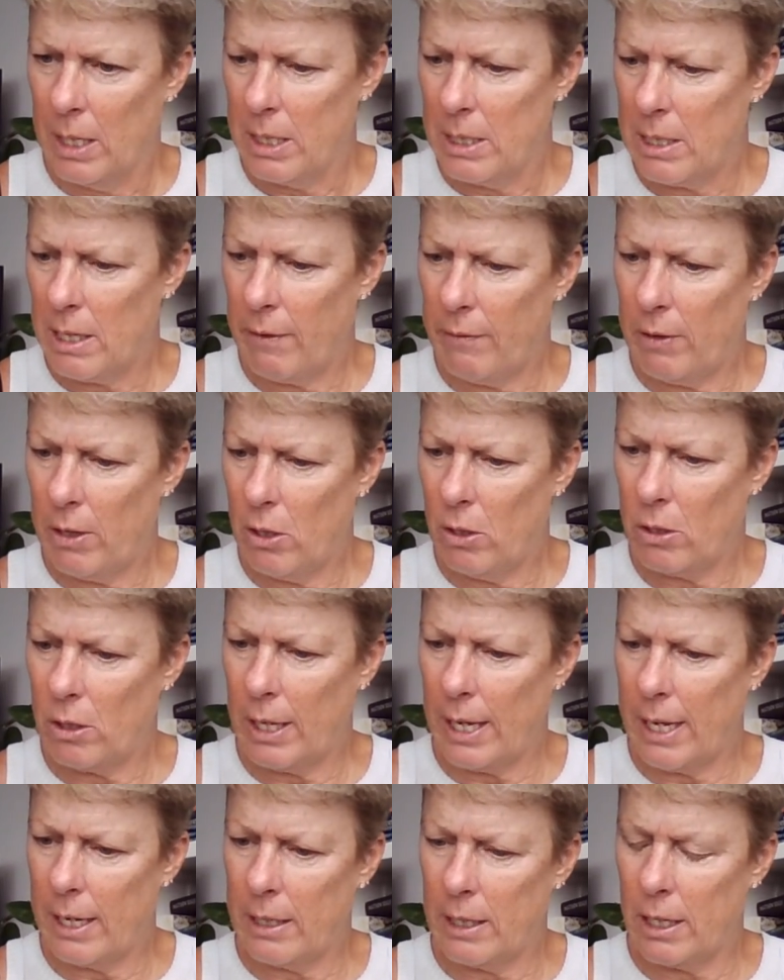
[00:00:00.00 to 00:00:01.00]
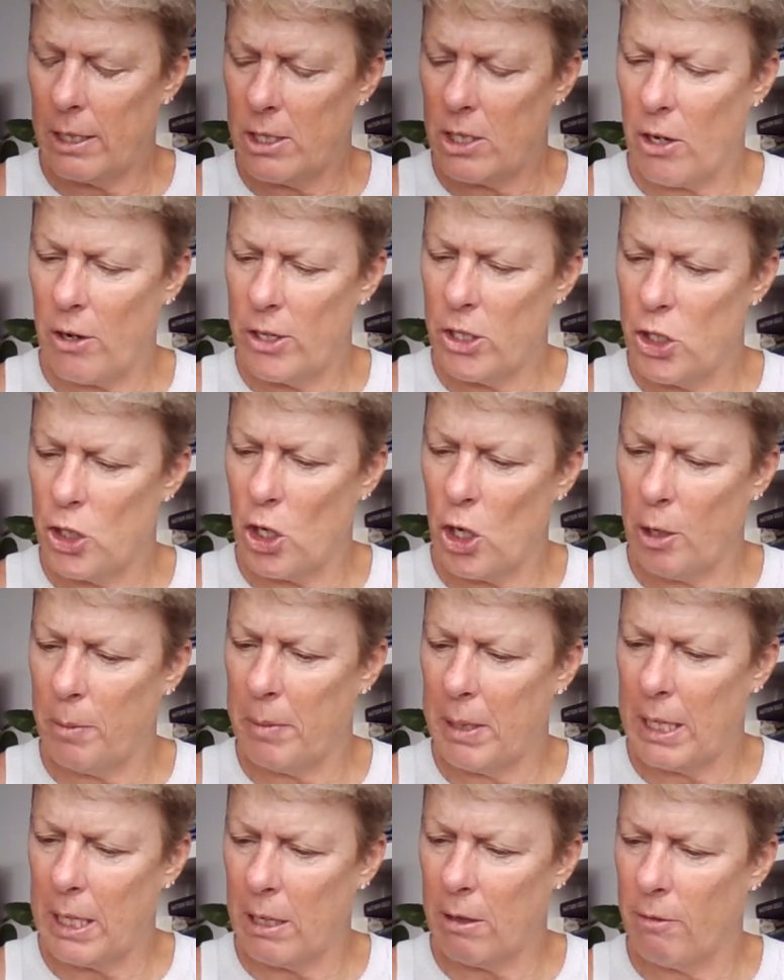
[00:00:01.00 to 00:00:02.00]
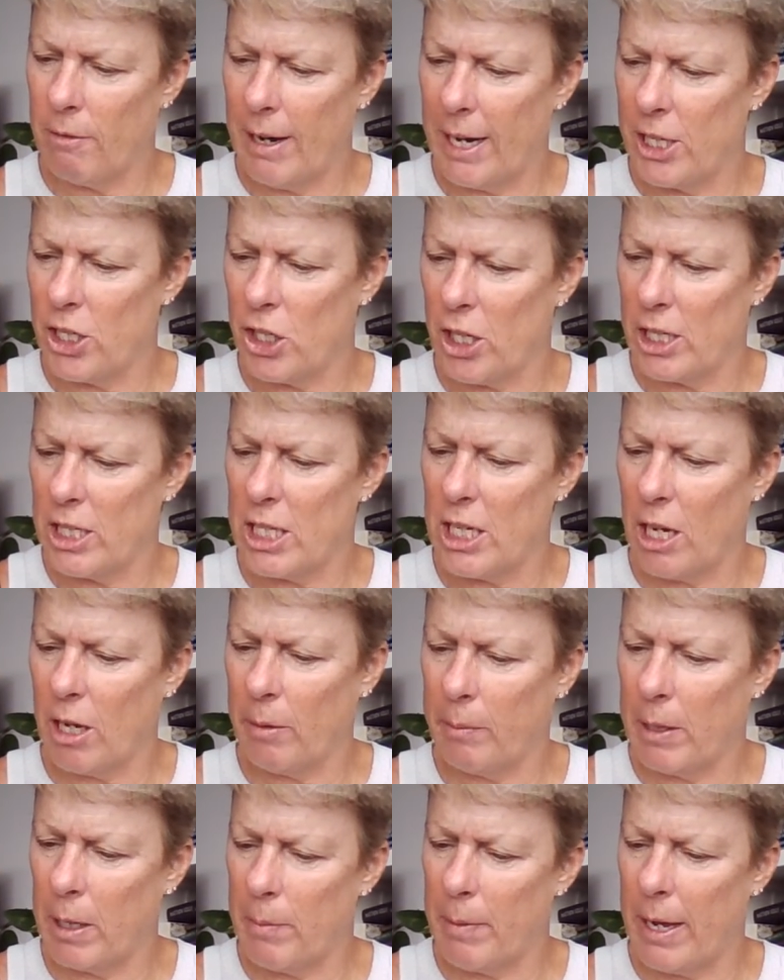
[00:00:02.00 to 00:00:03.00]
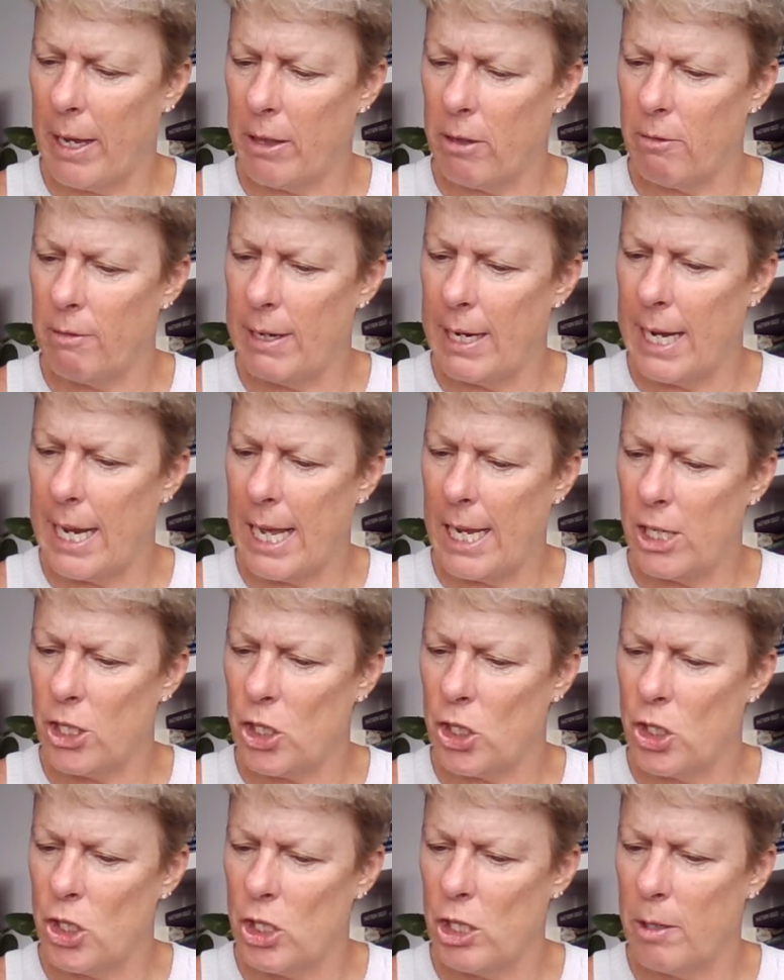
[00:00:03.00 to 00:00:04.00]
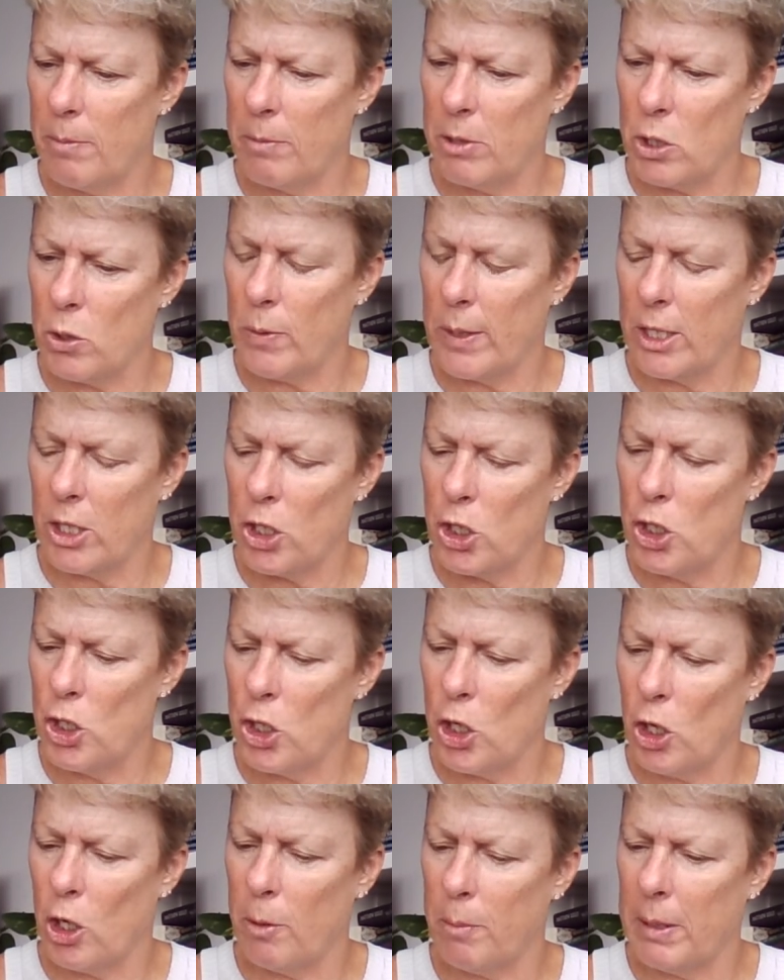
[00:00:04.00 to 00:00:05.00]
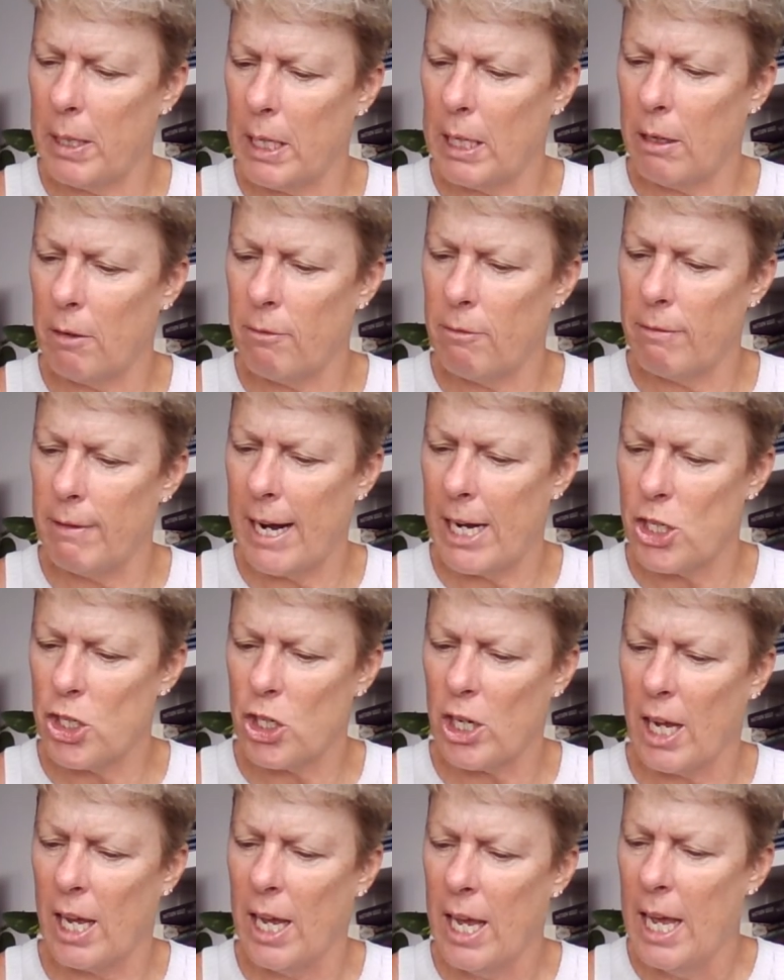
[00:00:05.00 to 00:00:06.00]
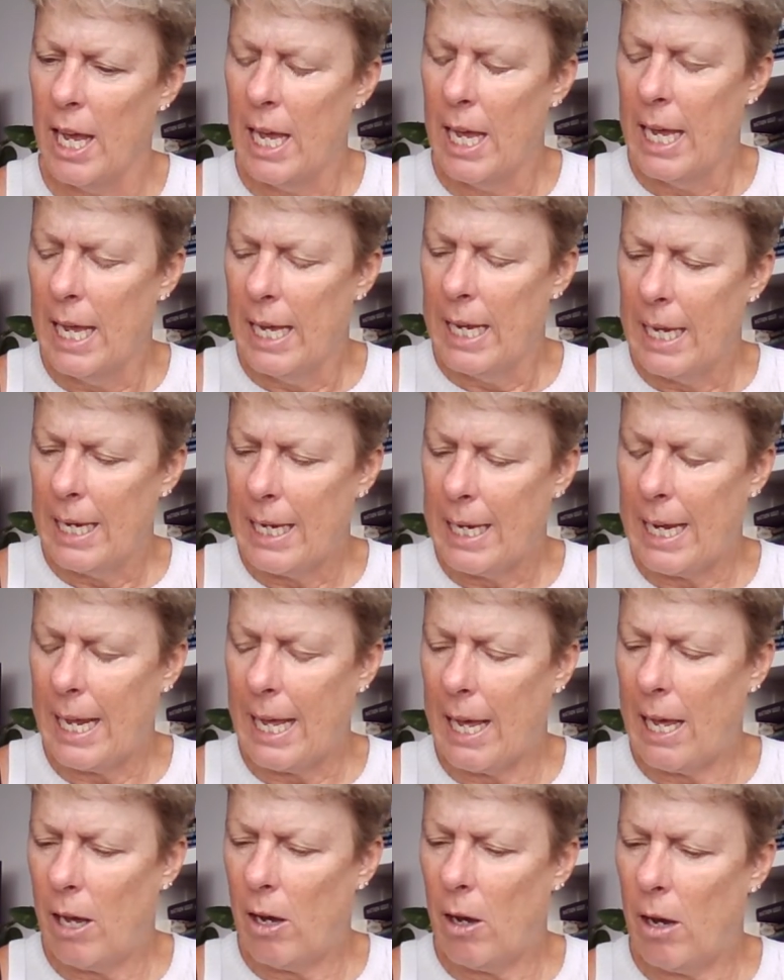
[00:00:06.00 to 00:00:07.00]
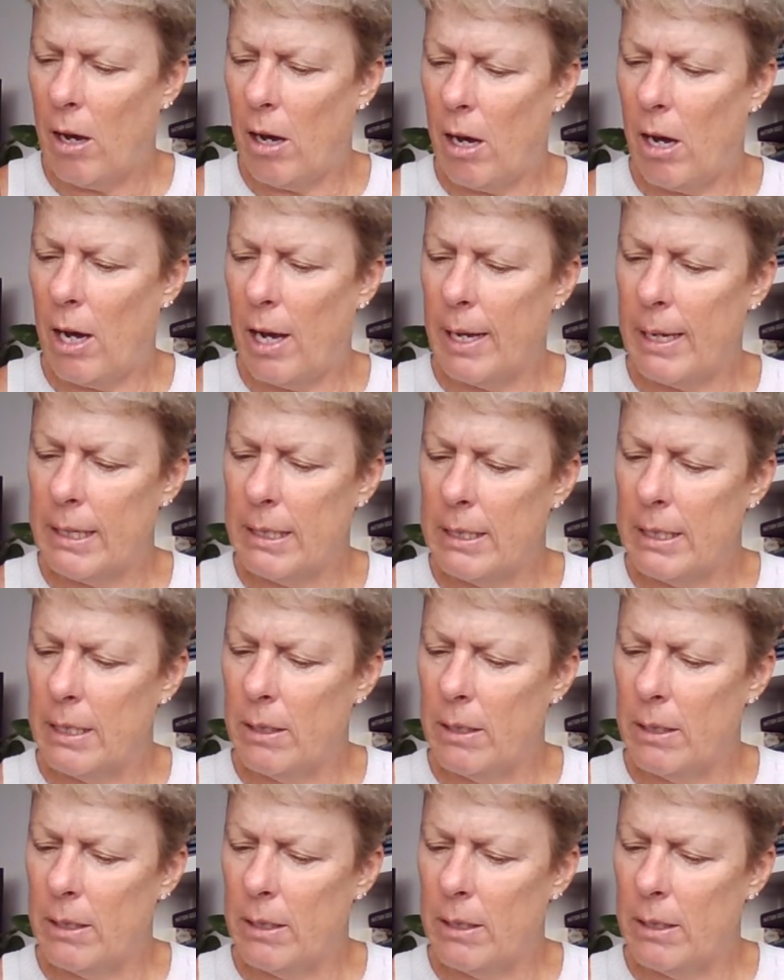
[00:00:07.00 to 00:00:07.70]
Let's have a look at, oh, sorry, Germany and Russia. Tell me about the relationship between Germany and Russia. Now, I...